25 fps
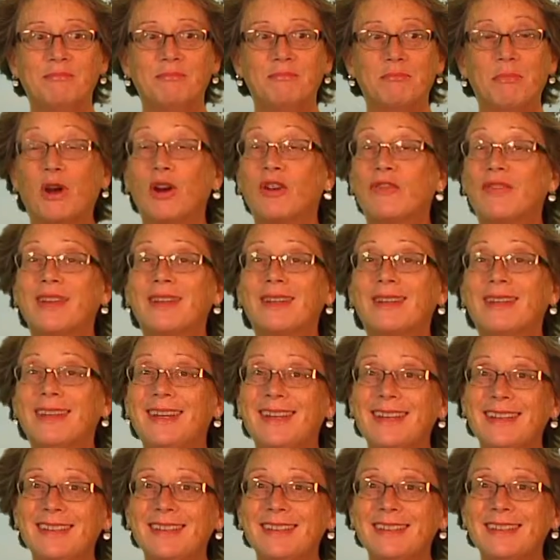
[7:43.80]

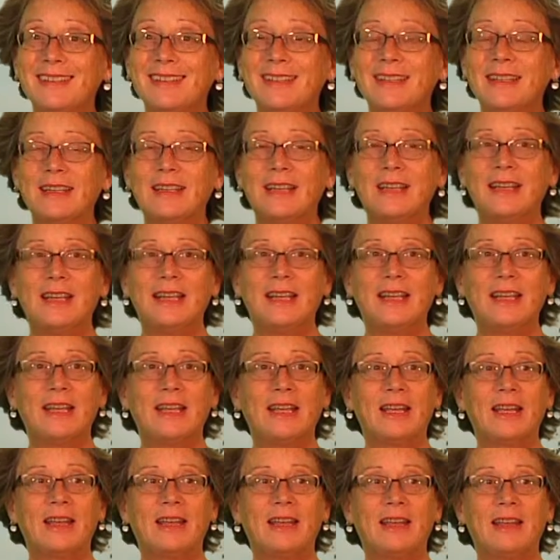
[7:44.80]
perfectly,
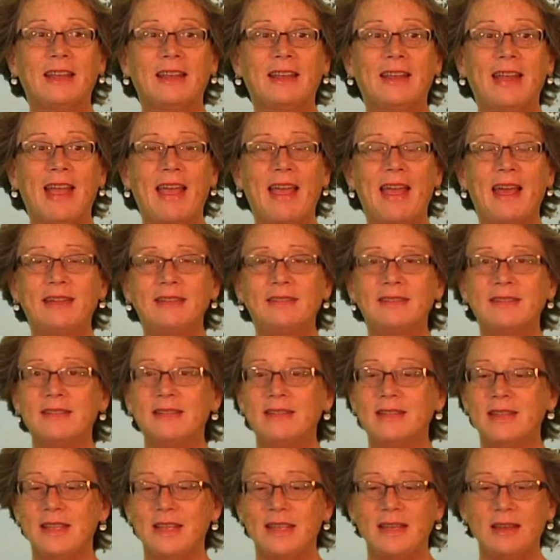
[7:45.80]

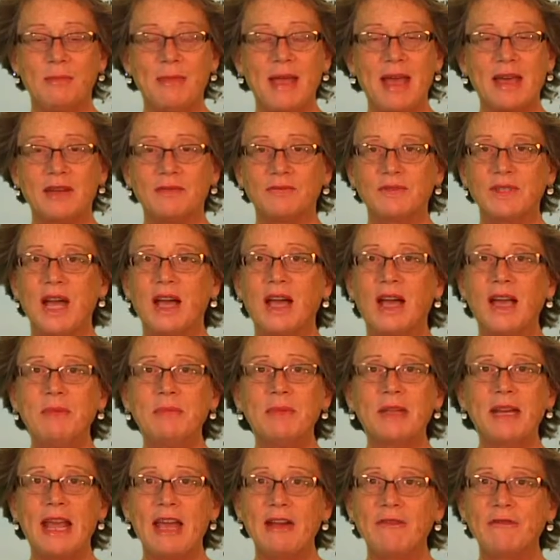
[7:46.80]
and the amount of
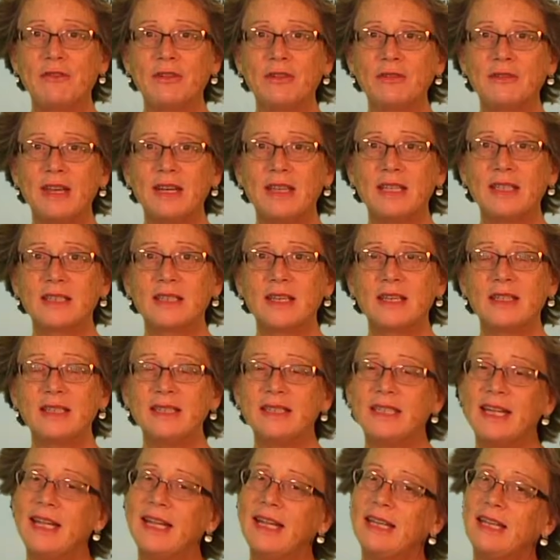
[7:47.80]
time and effort that it's going
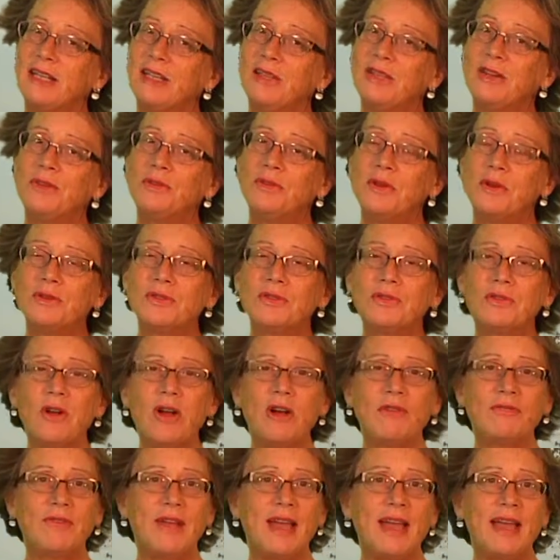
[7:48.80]
to take. Those are
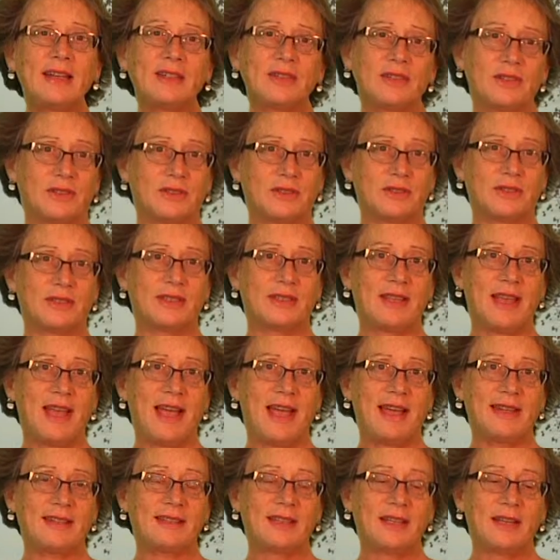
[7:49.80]
all factors
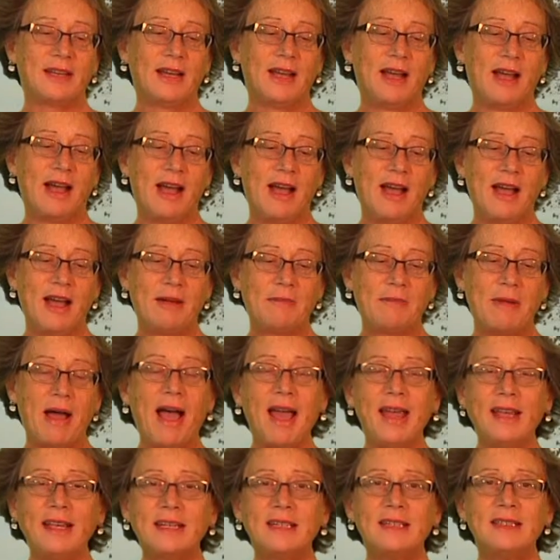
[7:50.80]
that
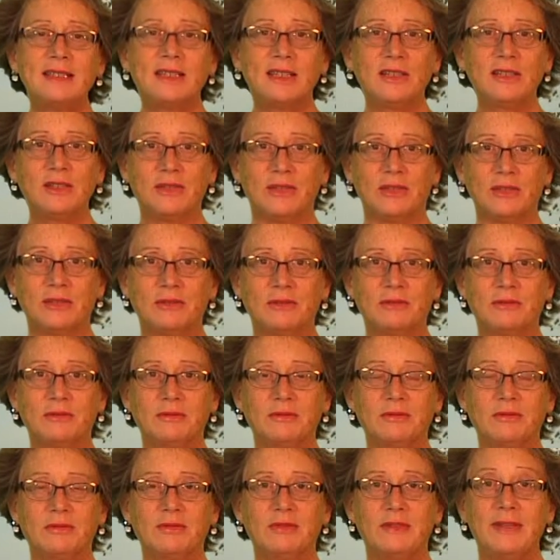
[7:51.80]
I consider
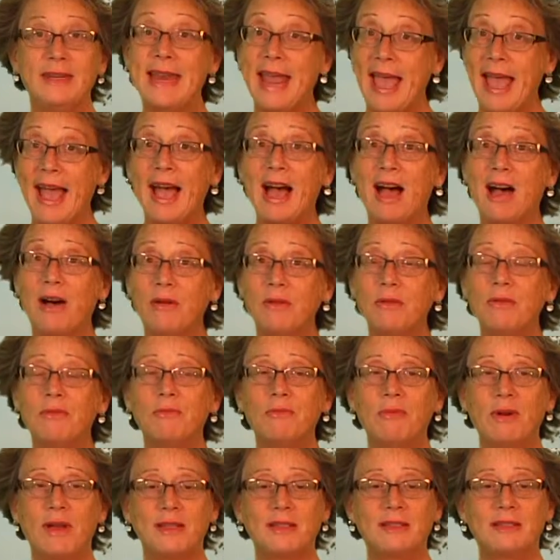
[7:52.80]
now
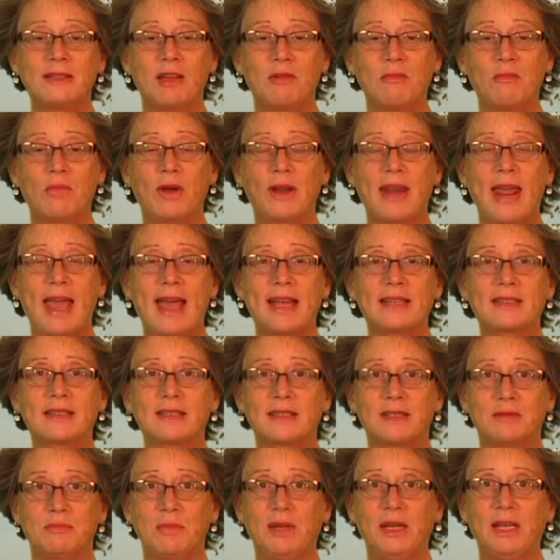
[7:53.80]
when someone
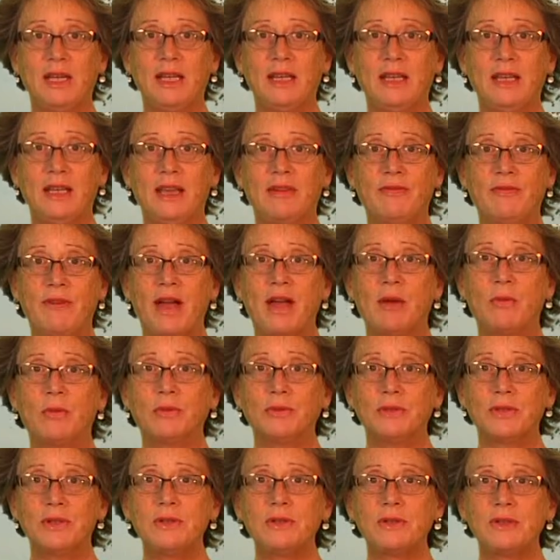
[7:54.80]
asks me if I
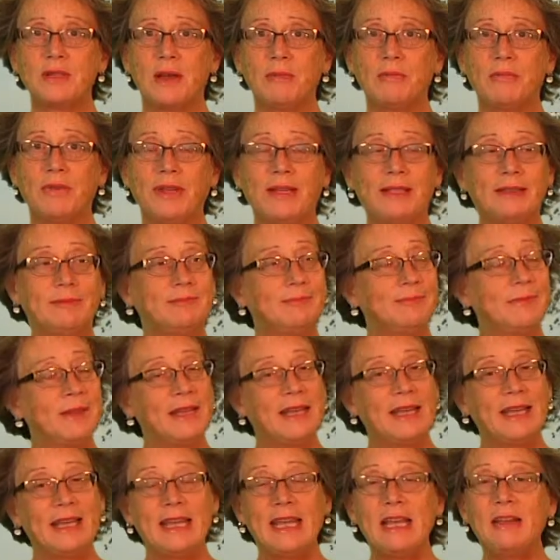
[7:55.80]
will do something.
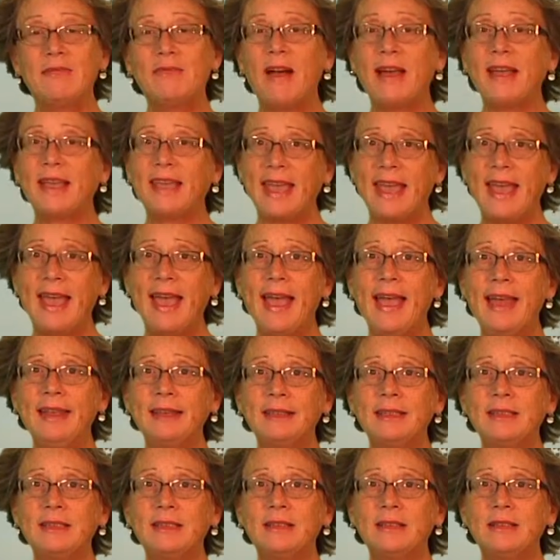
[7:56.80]
If I
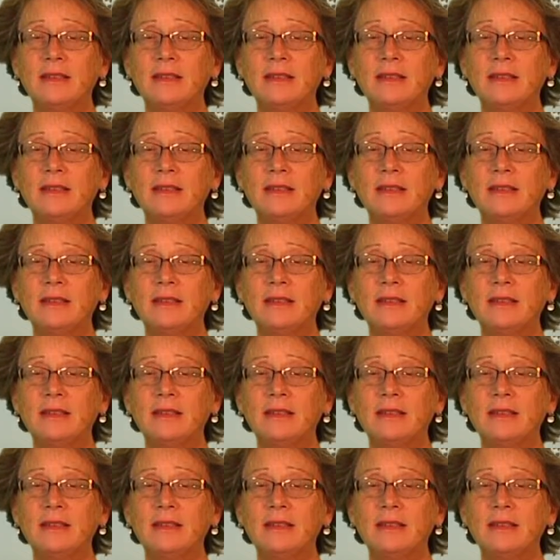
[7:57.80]
can,